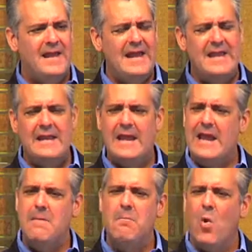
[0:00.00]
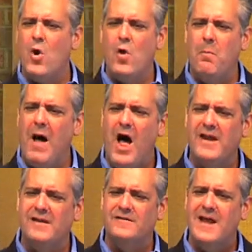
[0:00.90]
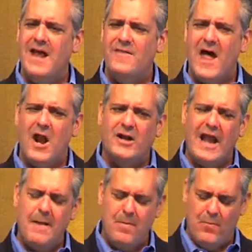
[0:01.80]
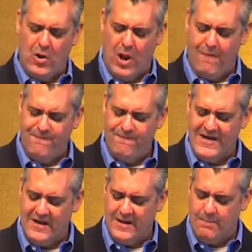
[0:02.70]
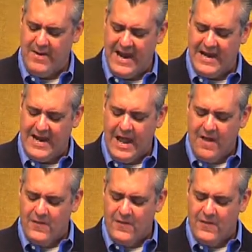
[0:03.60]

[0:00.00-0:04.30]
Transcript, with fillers: in immortal bodies that are capable of feeling pain.